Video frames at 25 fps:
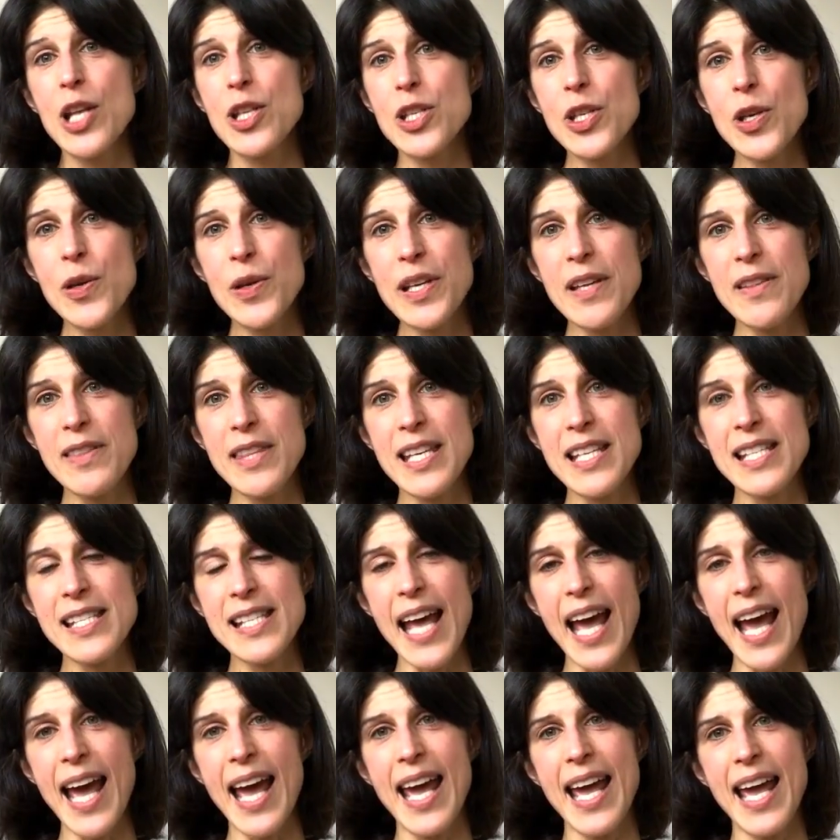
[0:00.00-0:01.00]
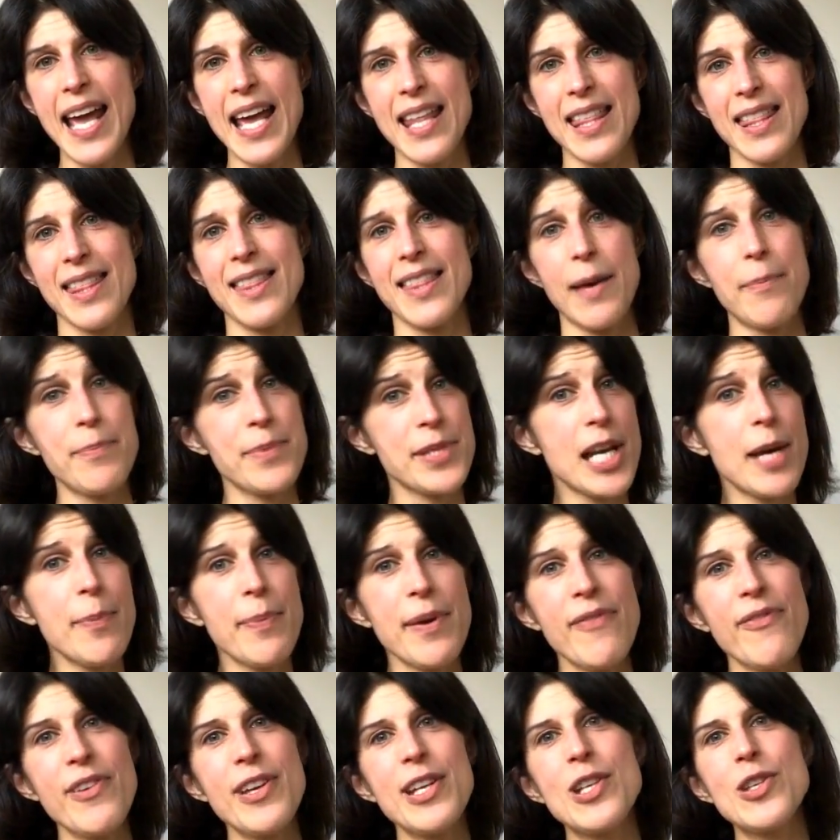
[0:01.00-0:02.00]
Do give this a thumbs
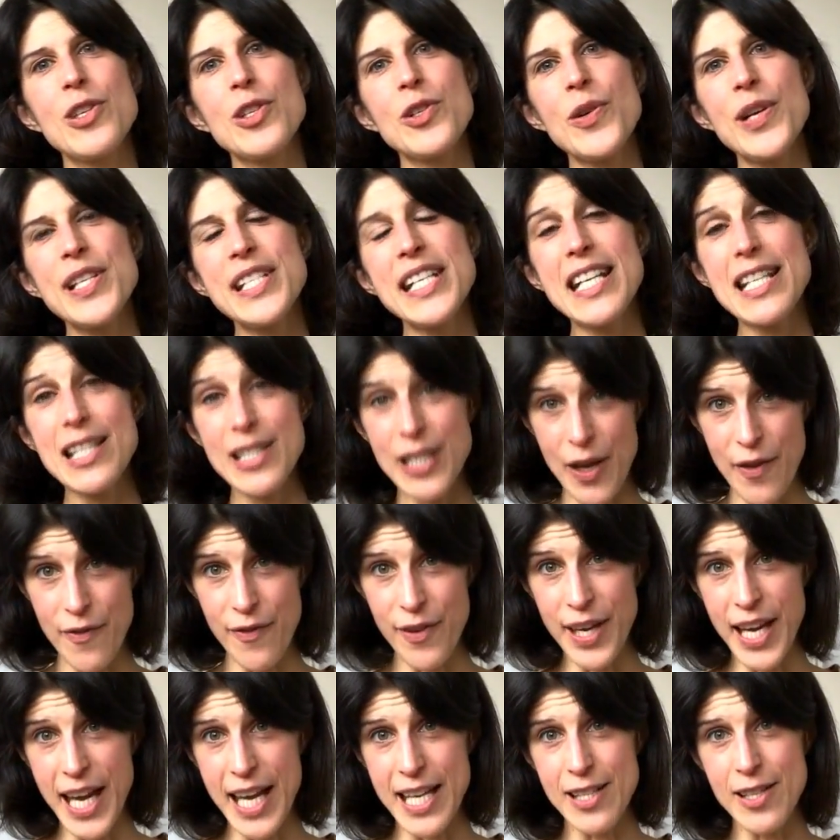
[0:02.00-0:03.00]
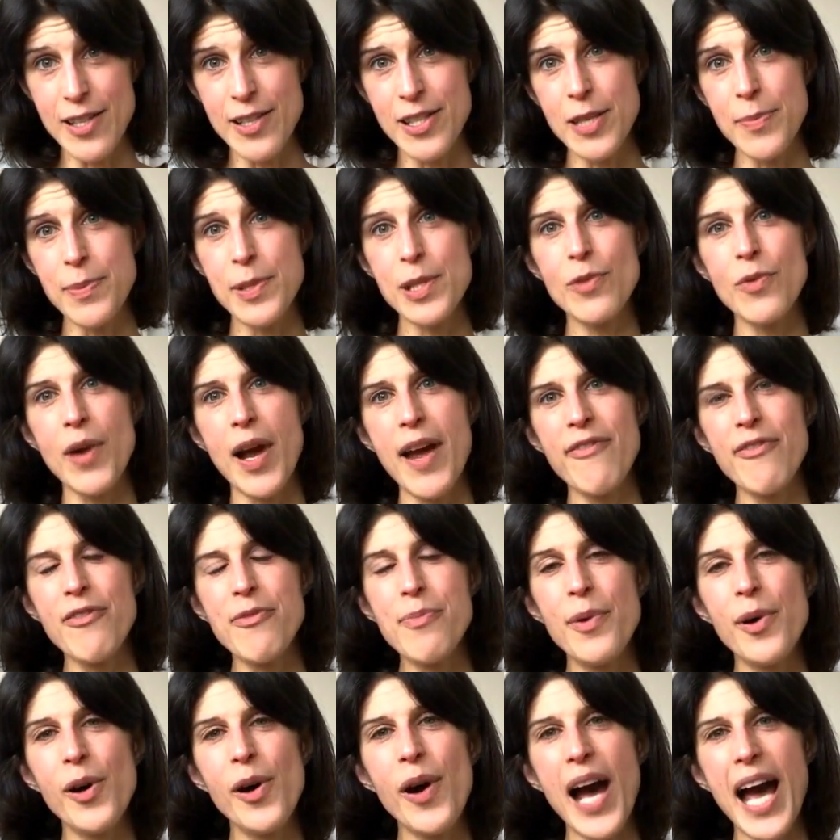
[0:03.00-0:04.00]
up if you enjoyed it. Don't forget to subscribe
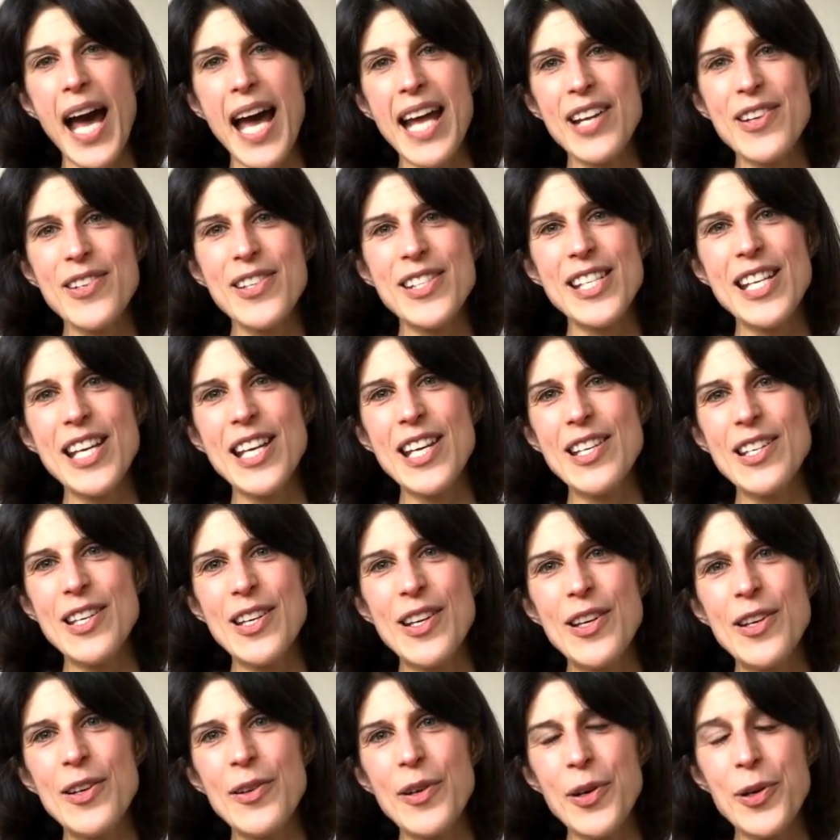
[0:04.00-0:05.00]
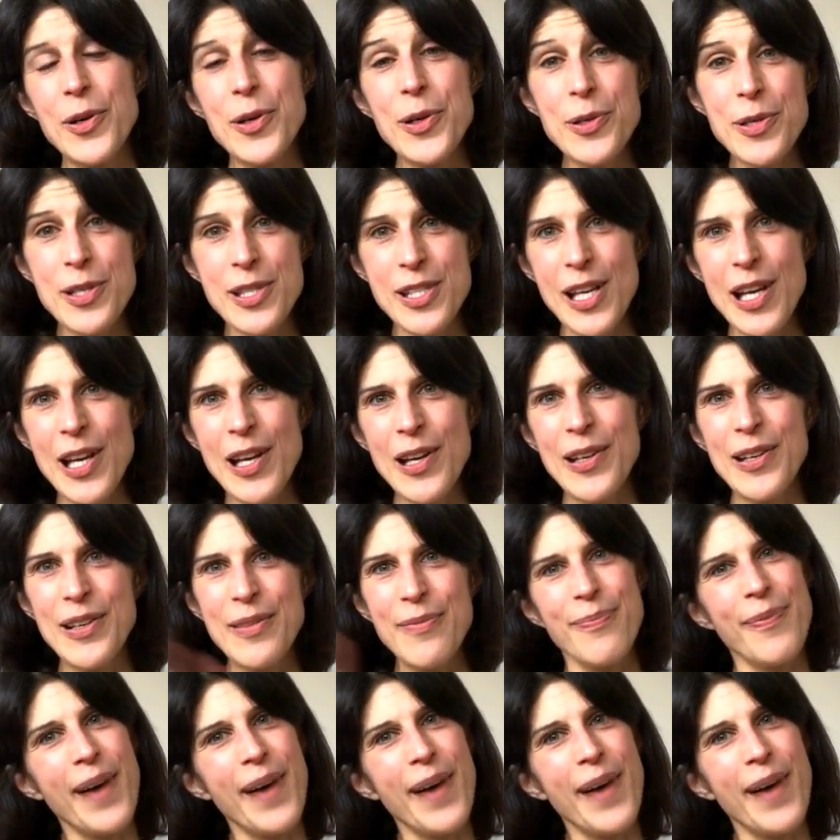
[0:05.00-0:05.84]
for more, and I'll see you all soon.